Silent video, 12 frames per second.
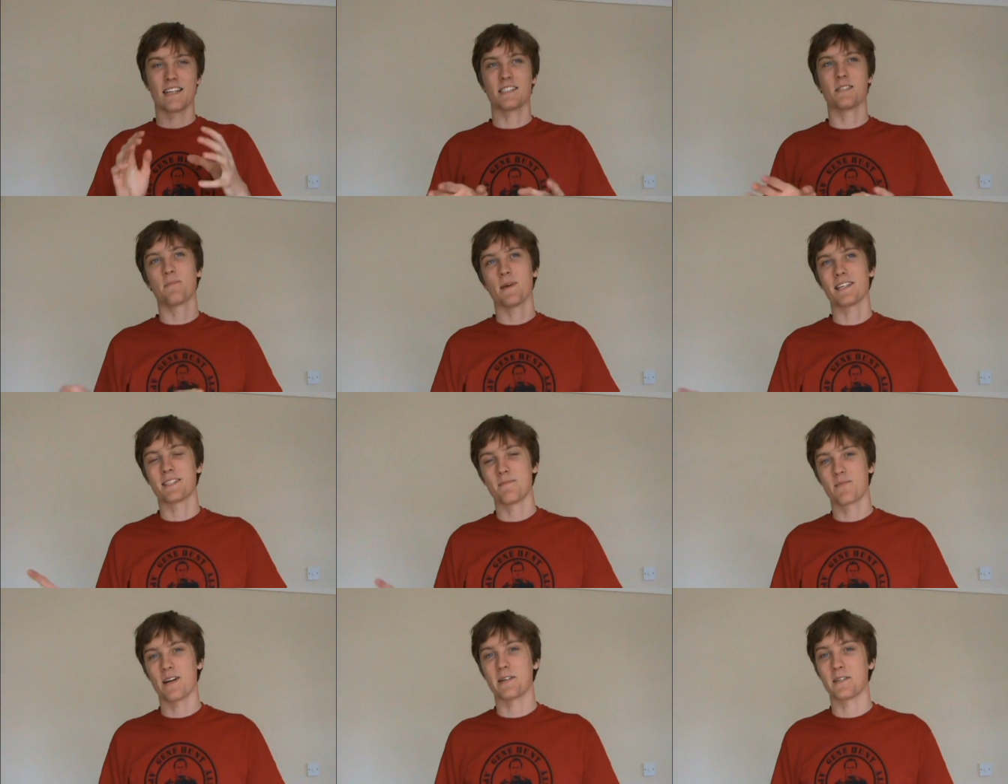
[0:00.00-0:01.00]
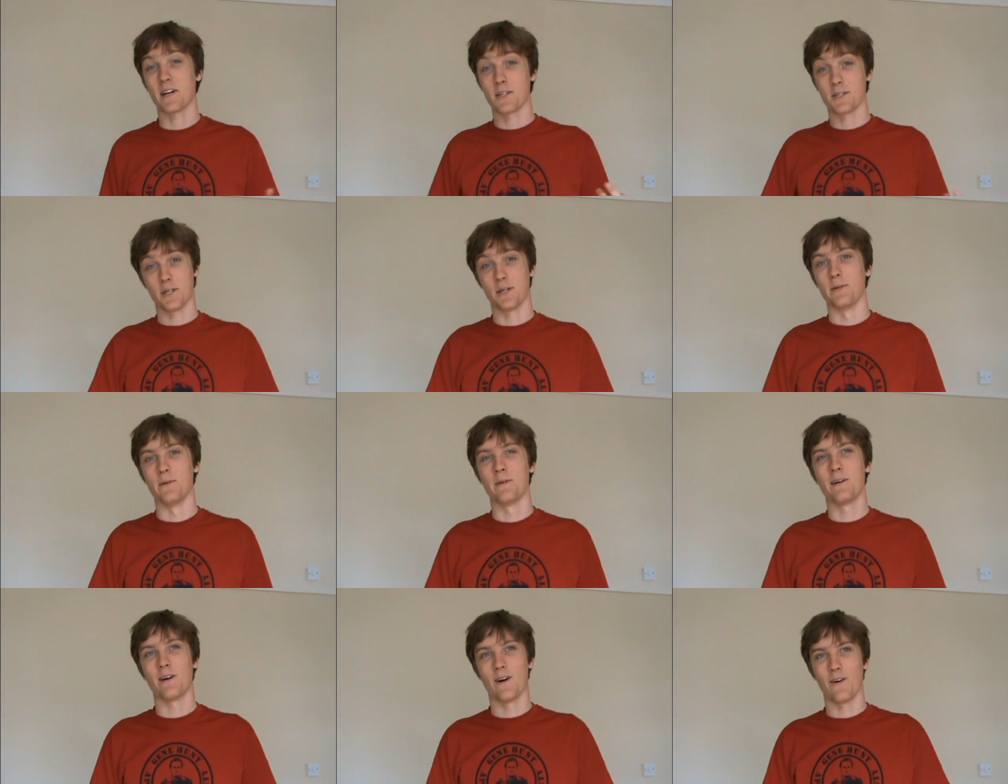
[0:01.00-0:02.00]
That's the best impression I can do
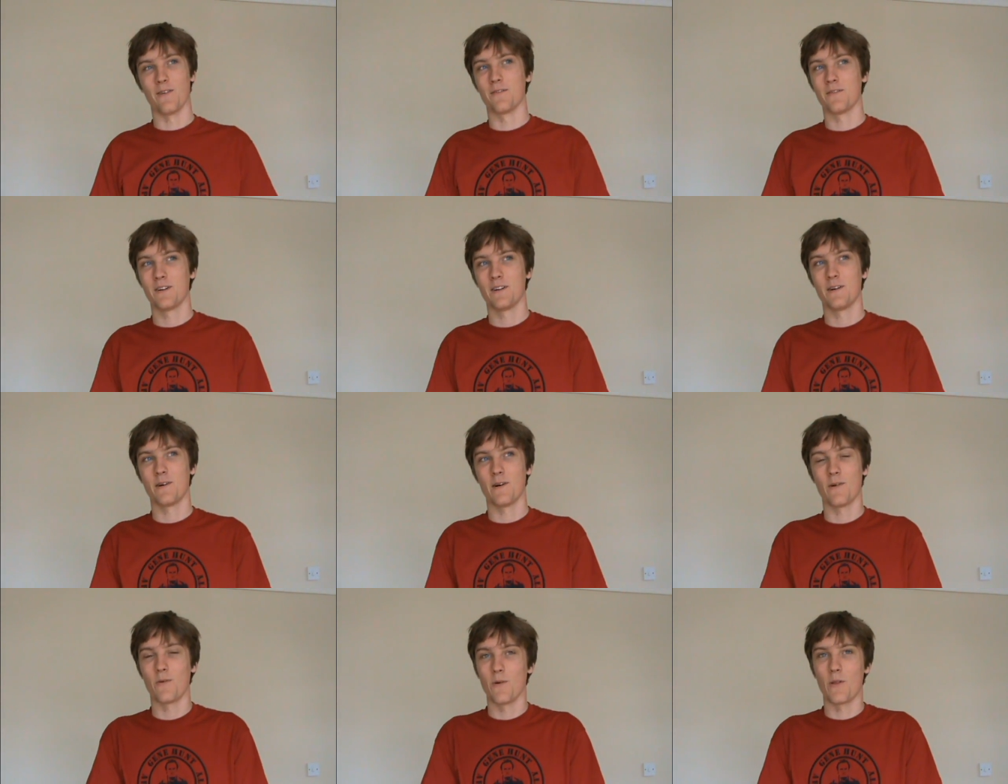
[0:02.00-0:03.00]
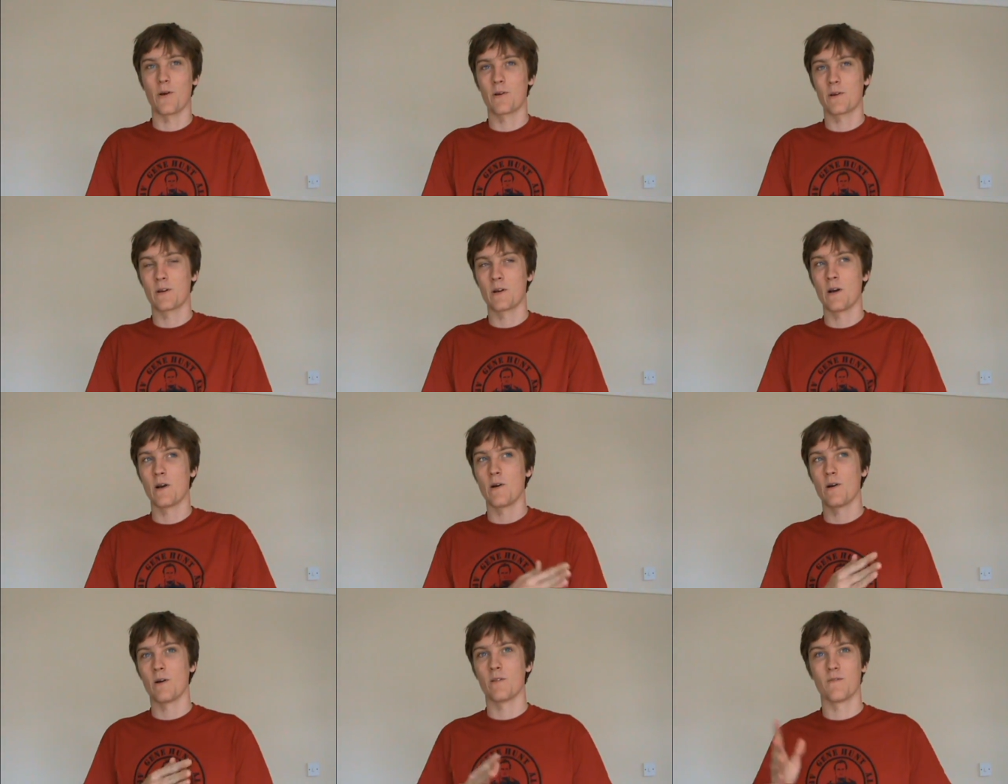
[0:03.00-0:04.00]
of what the
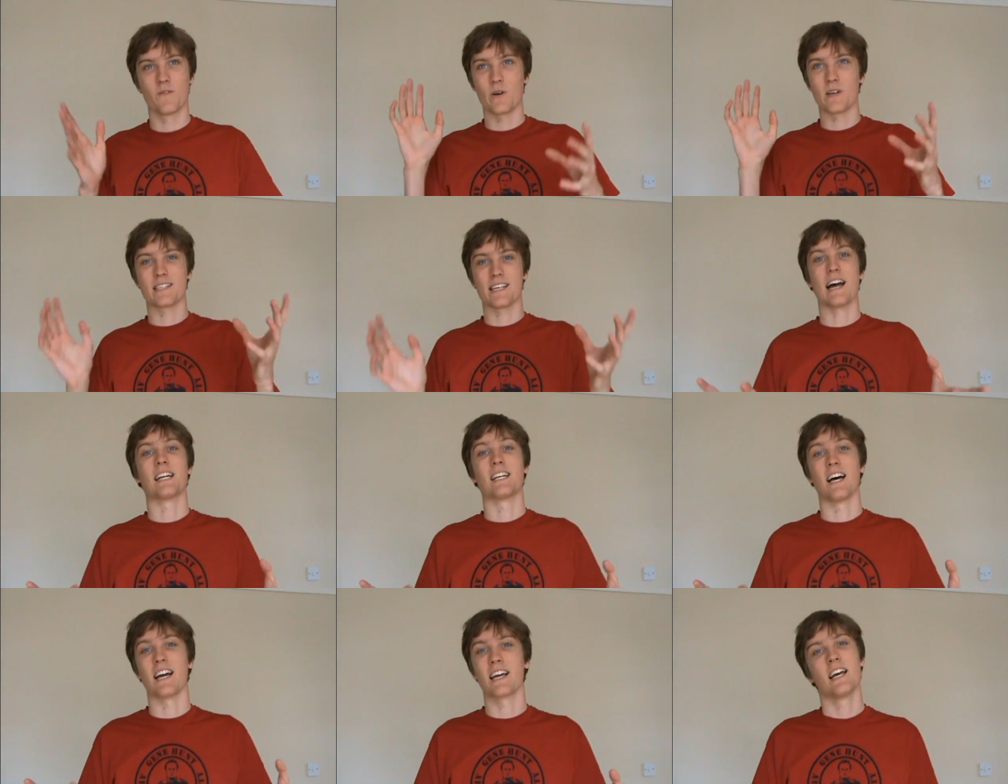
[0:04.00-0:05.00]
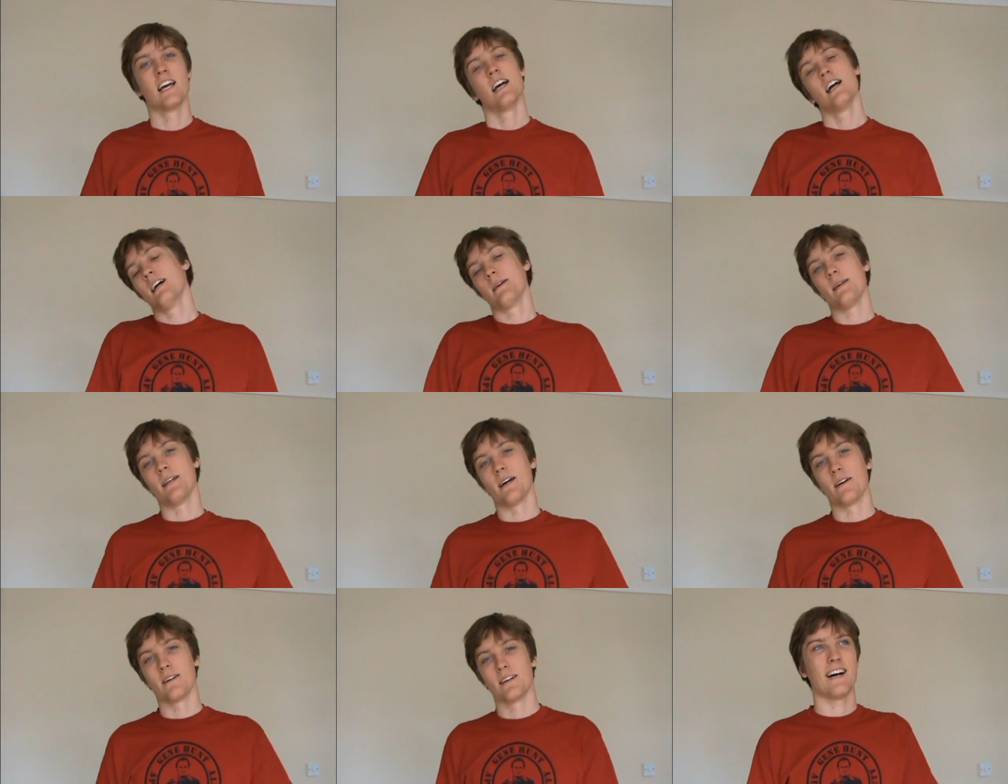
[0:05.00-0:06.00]
voice sounded like. You
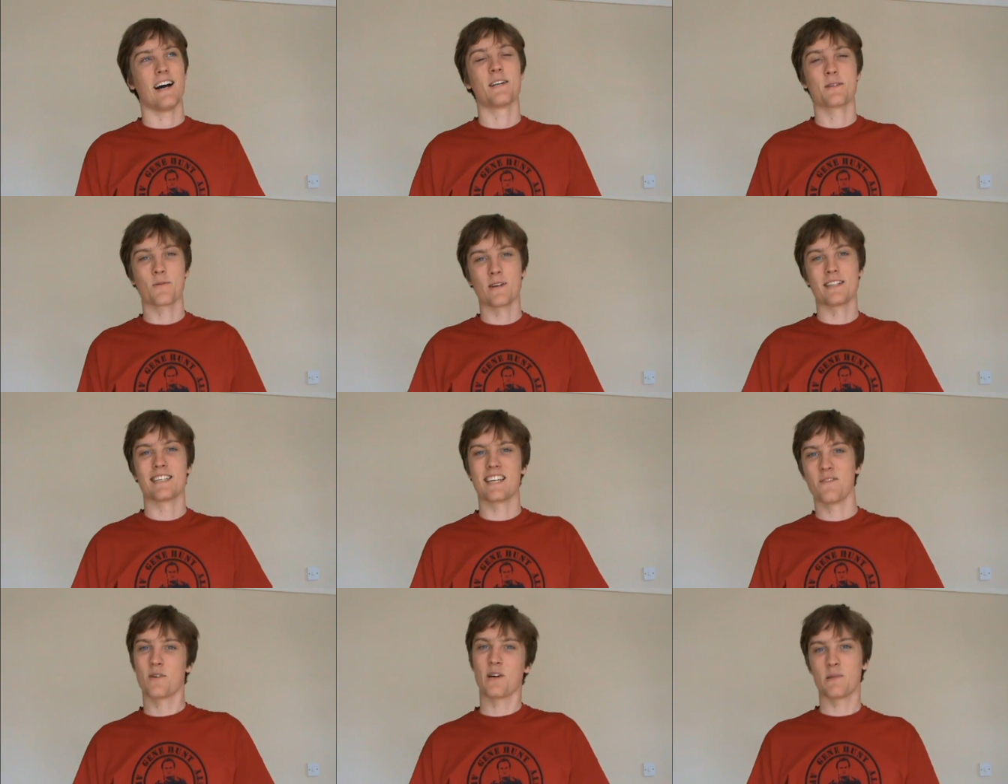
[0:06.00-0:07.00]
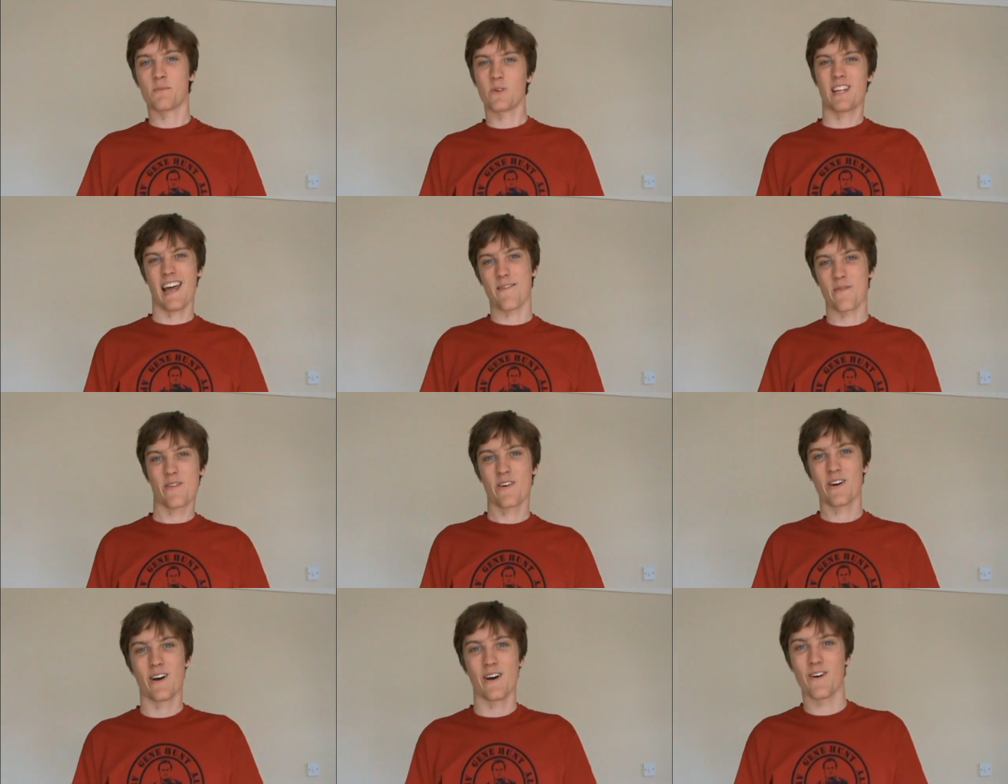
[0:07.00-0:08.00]
know, I just wanted to give you guys more depth
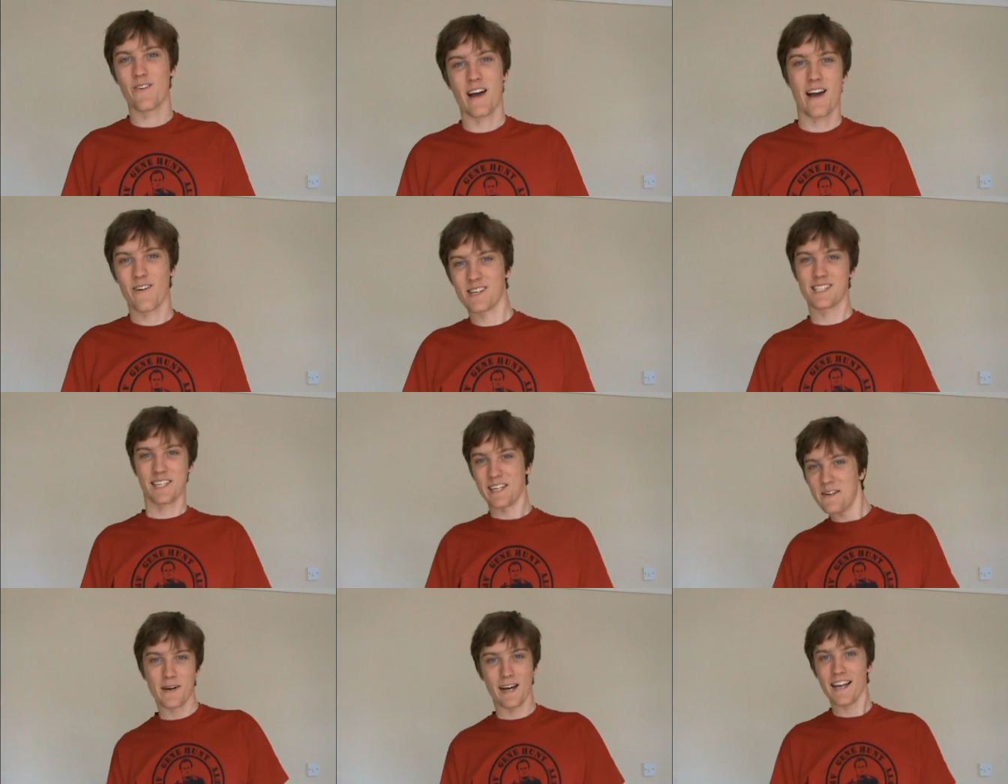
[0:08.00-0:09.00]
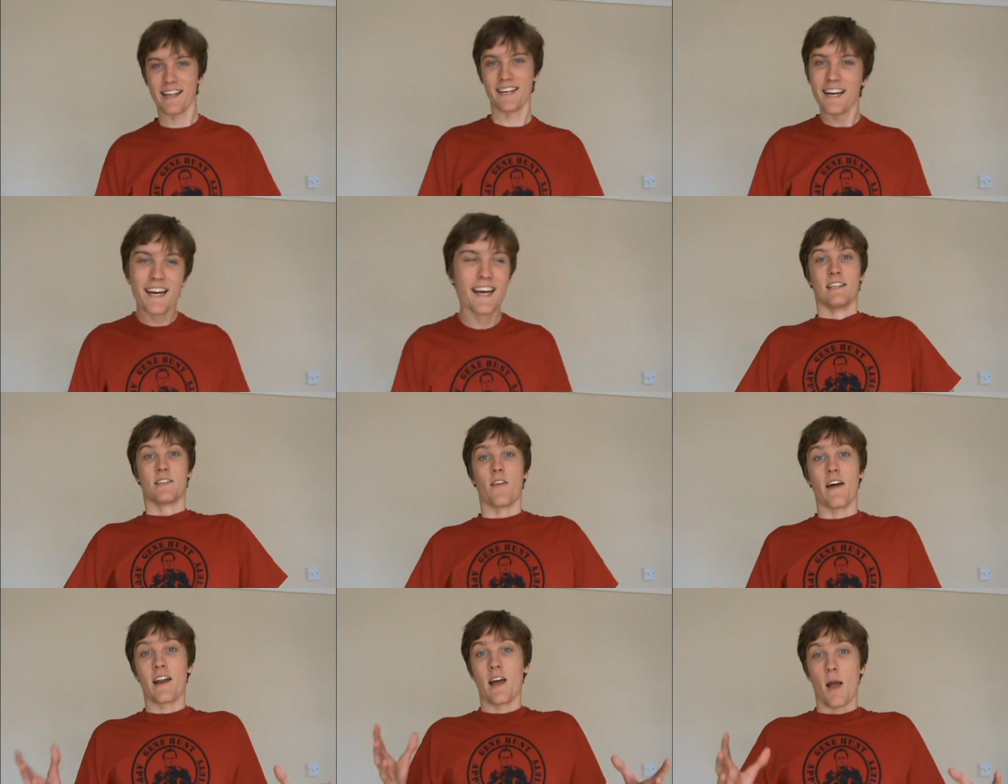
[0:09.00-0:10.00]
of how I see it in my head. So
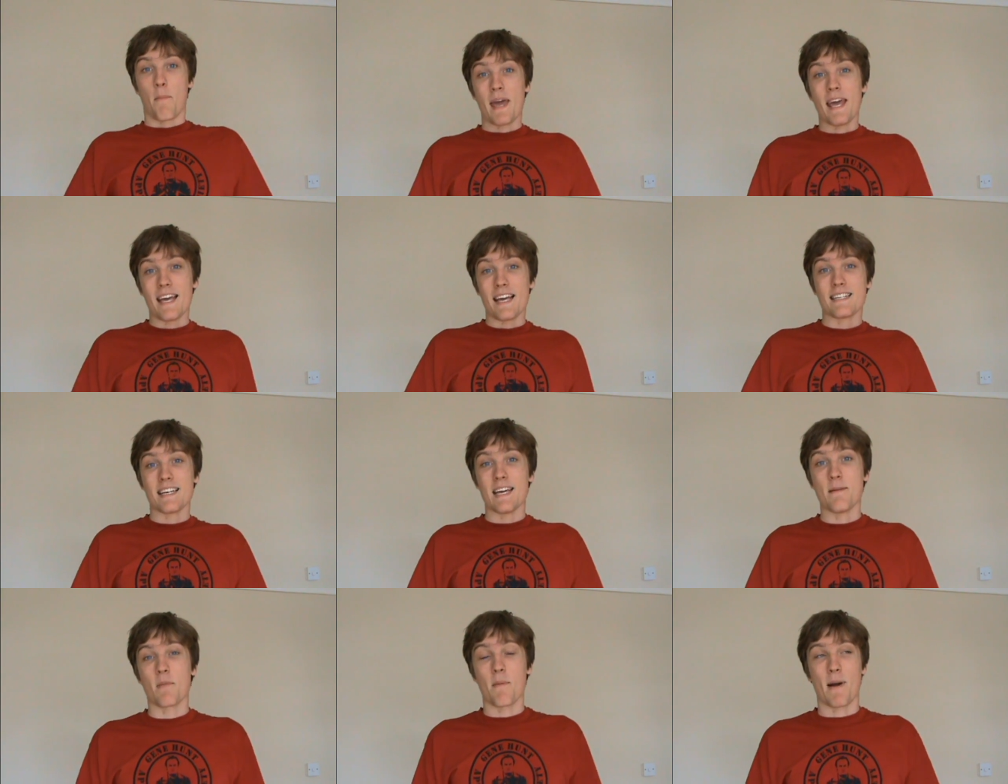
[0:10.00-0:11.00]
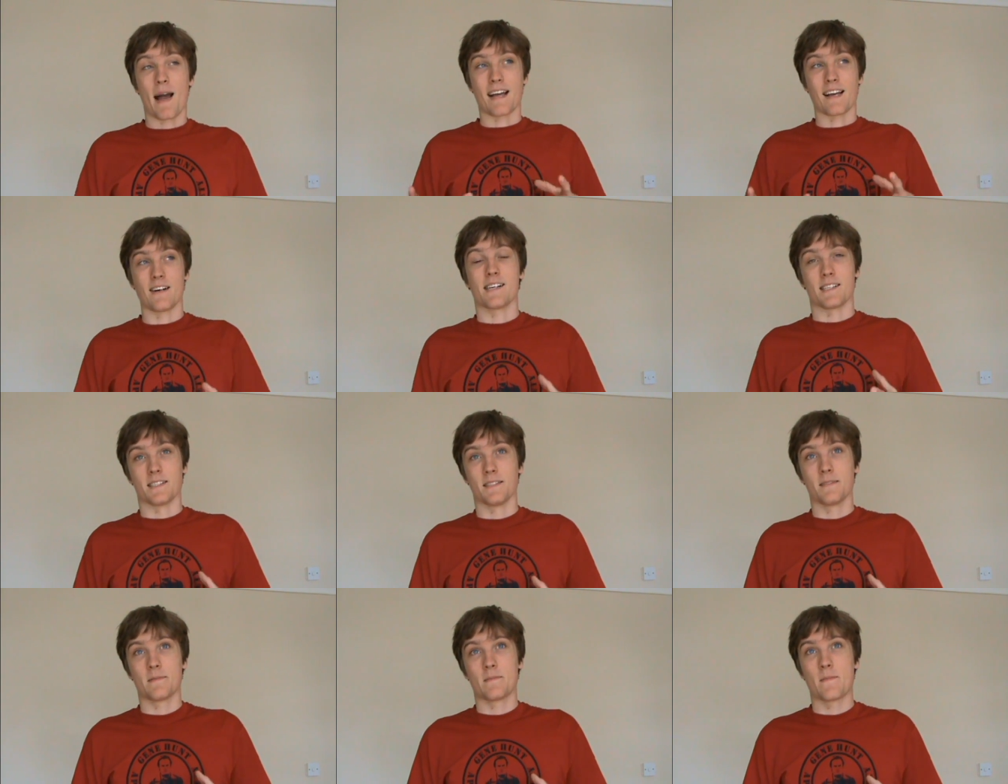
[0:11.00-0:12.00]
then I appeared in my back
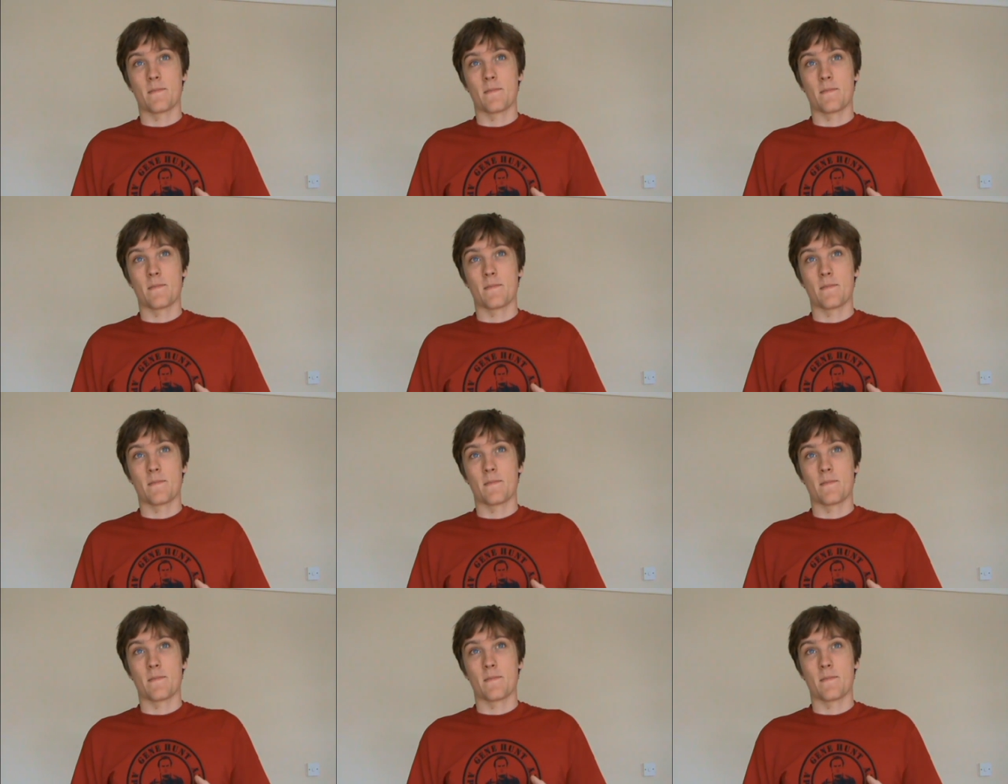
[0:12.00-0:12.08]
garden,